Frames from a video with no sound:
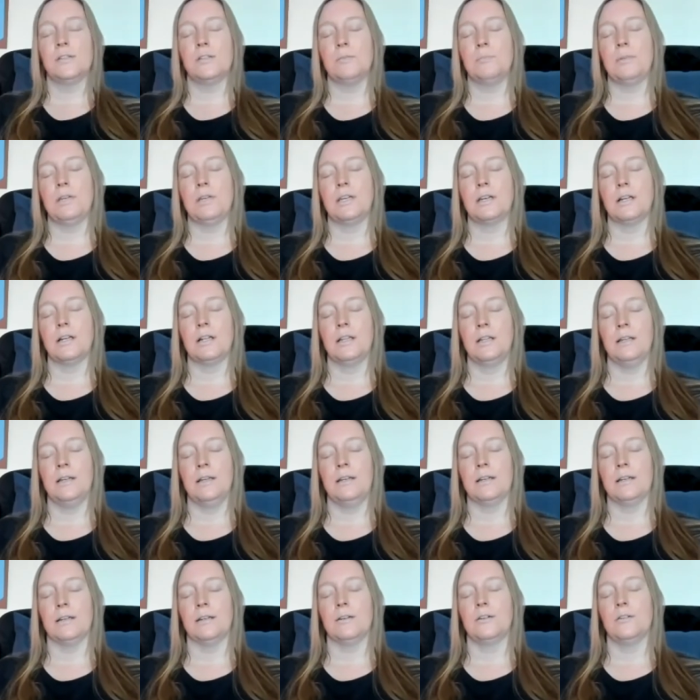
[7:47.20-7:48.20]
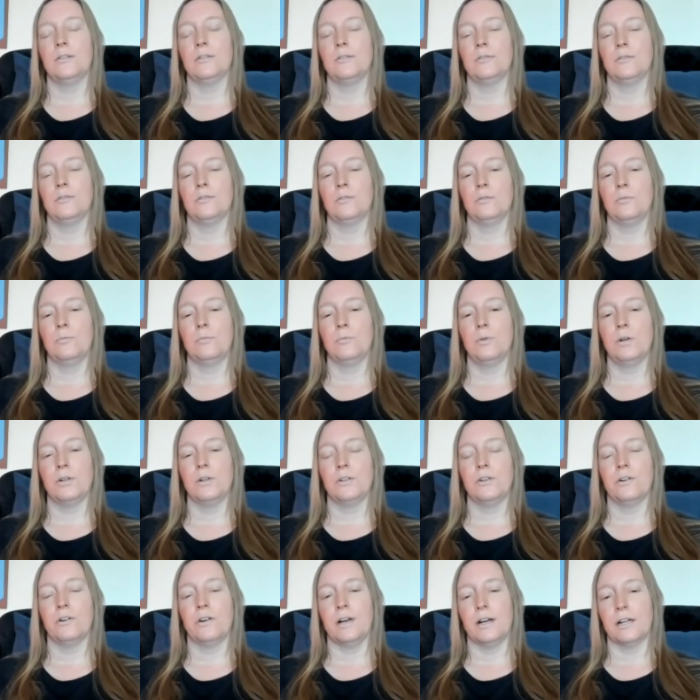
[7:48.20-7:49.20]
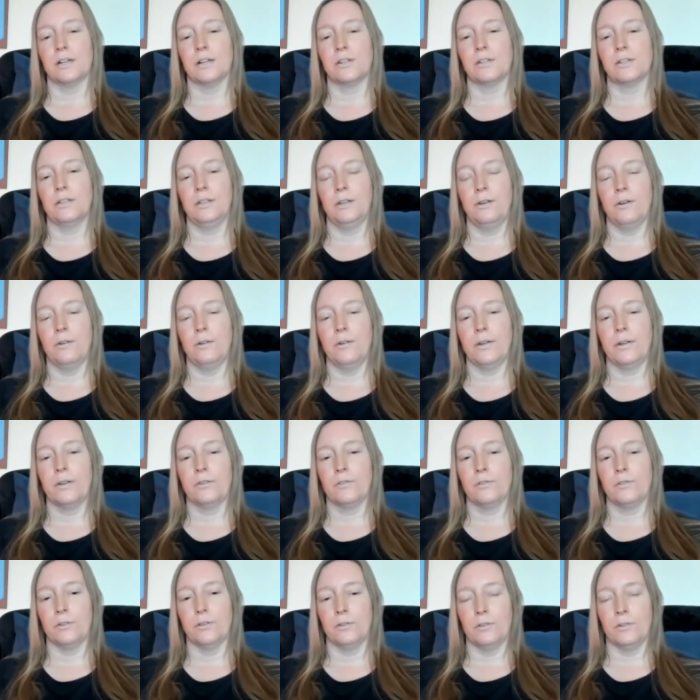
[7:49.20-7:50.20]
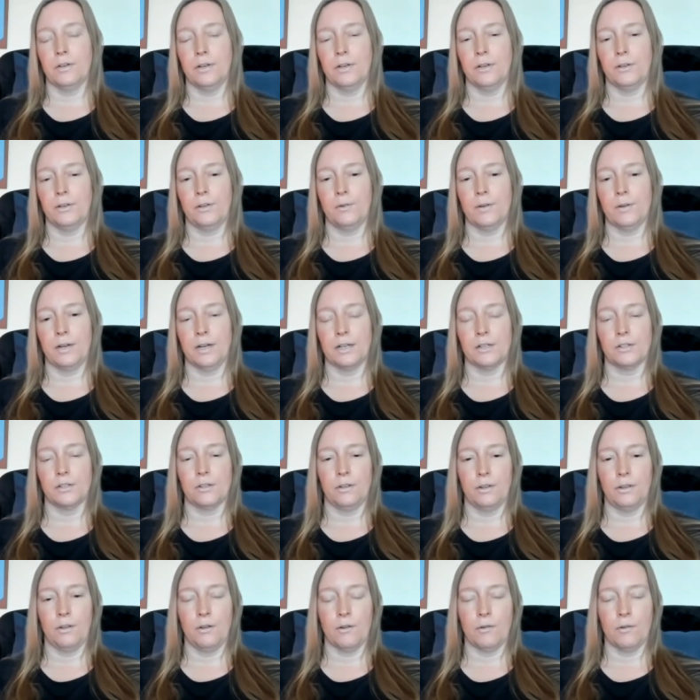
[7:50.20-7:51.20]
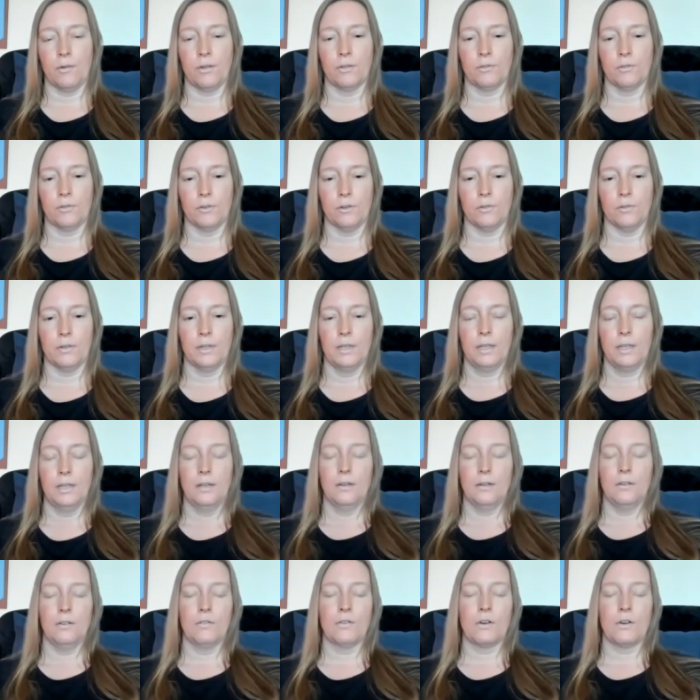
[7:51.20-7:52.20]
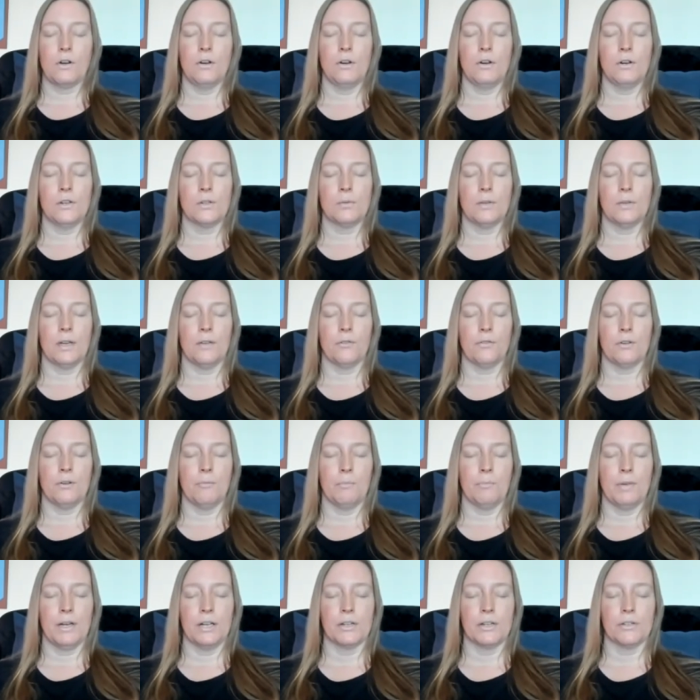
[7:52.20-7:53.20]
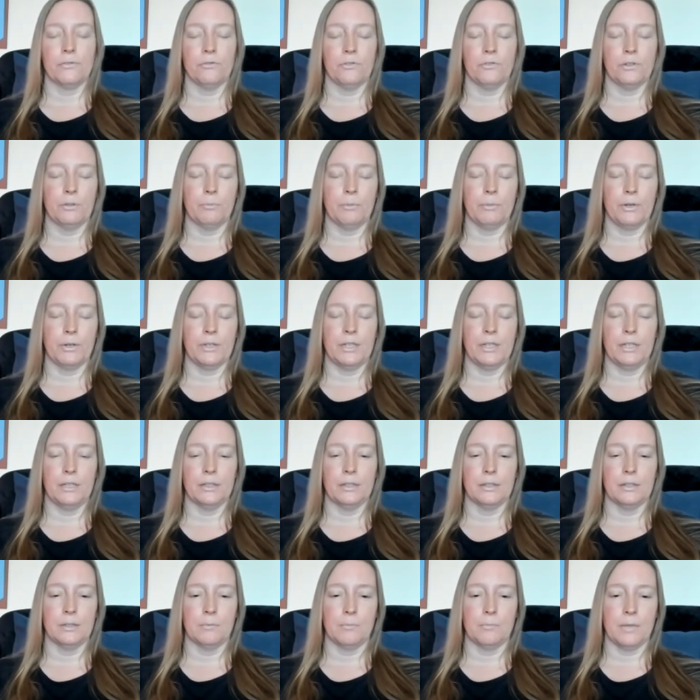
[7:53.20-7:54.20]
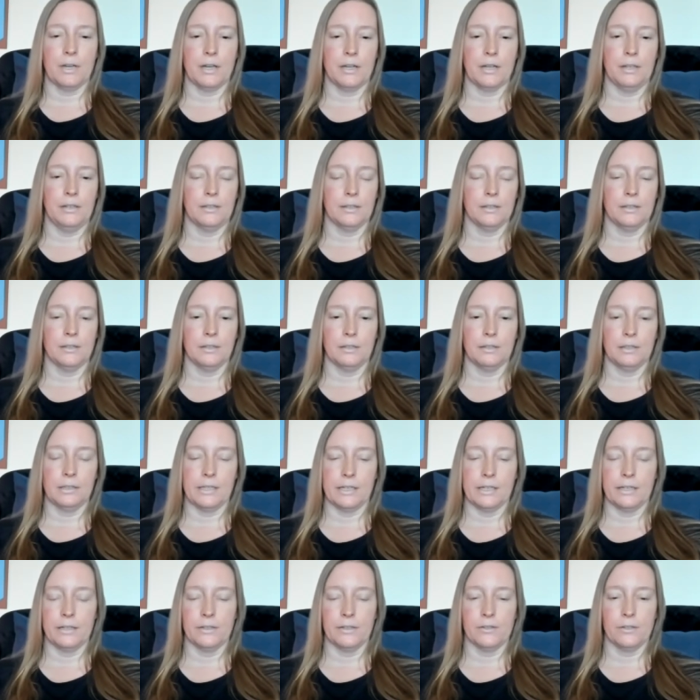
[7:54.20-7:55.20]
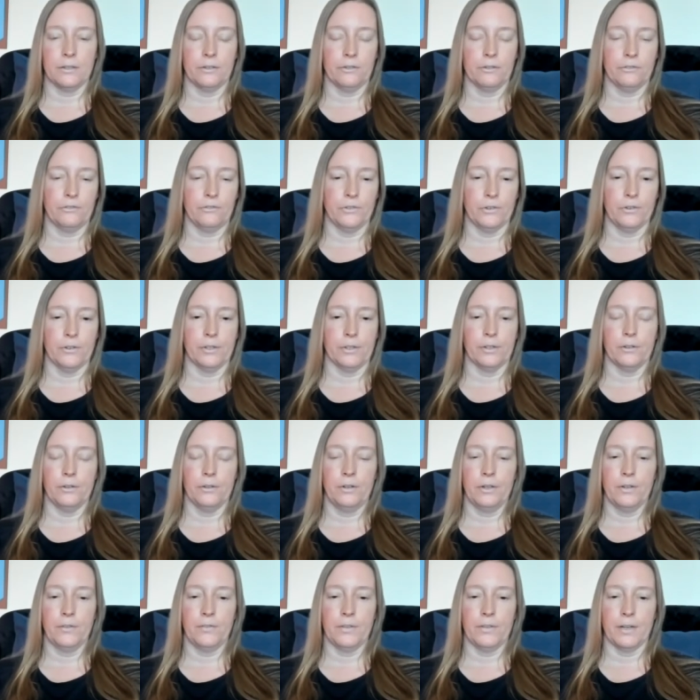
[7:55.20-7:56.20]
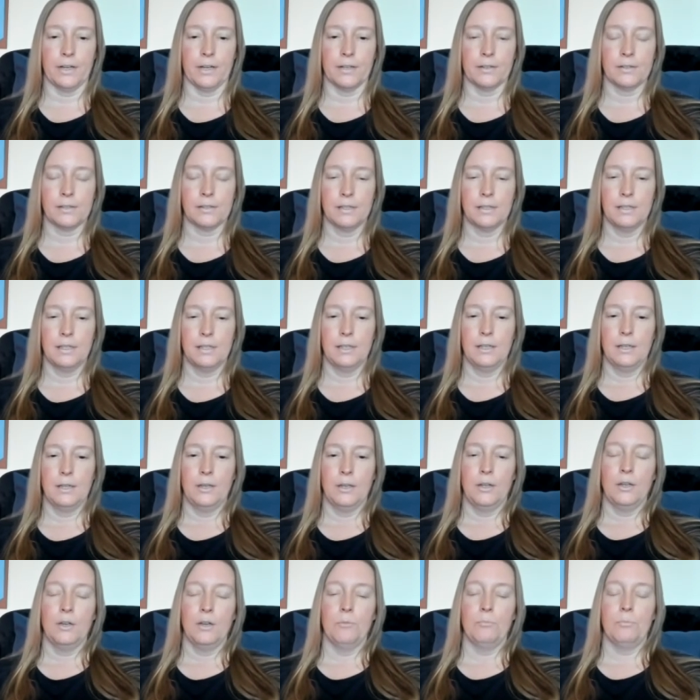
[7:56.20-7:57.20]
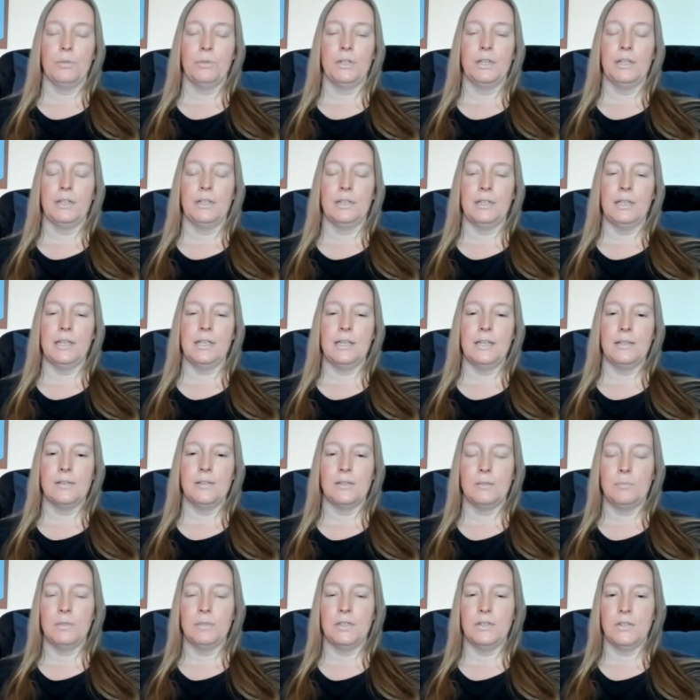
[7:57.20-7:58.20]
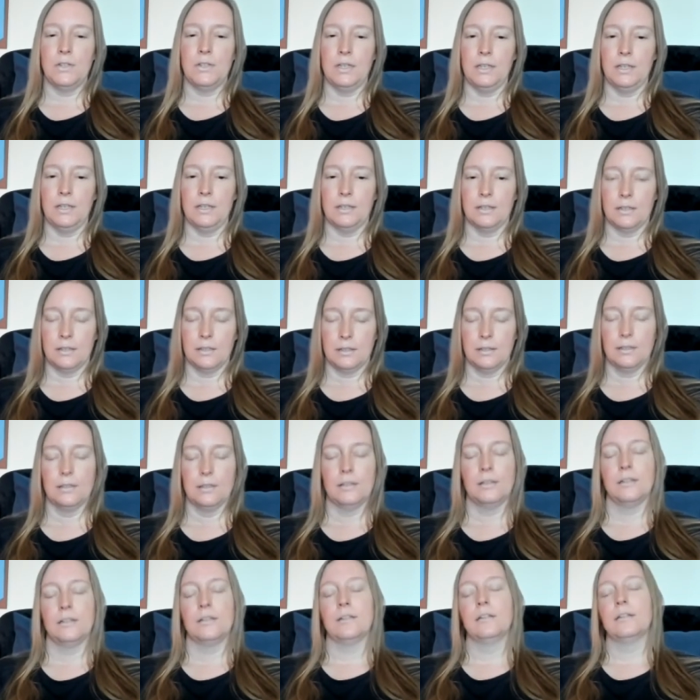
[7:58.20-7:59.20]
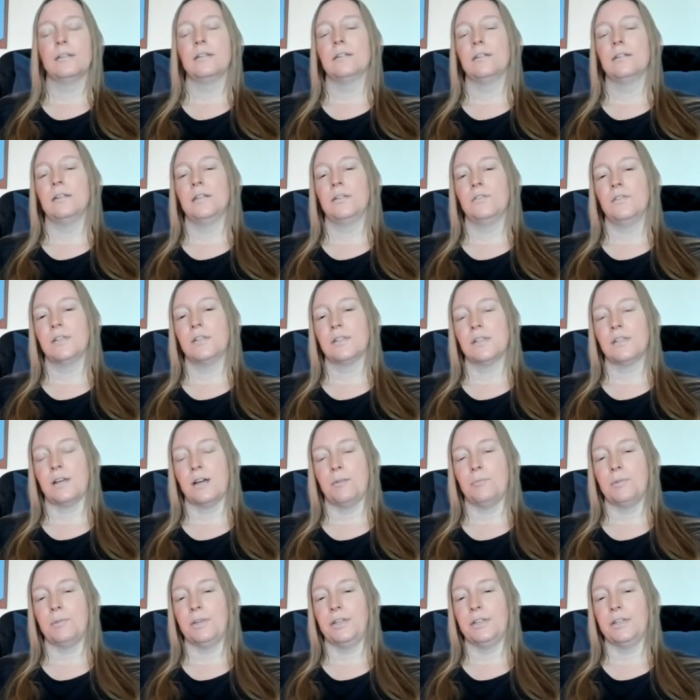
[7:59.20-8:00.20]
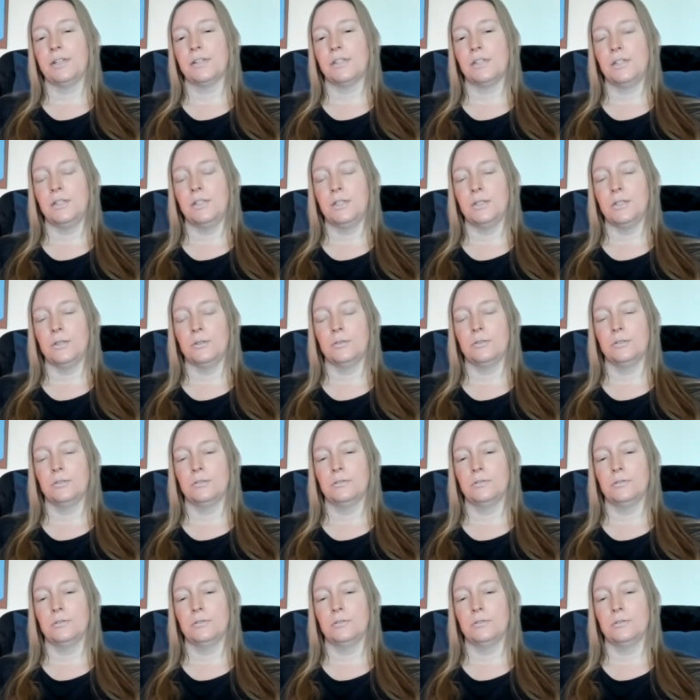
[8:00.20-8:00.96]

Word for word: to be clear what you're actually going through. Are you actually going through? Of course, we have compassion for the body and the mind and the client on the phone and all of that. But it needs to be seen if it's happening to you,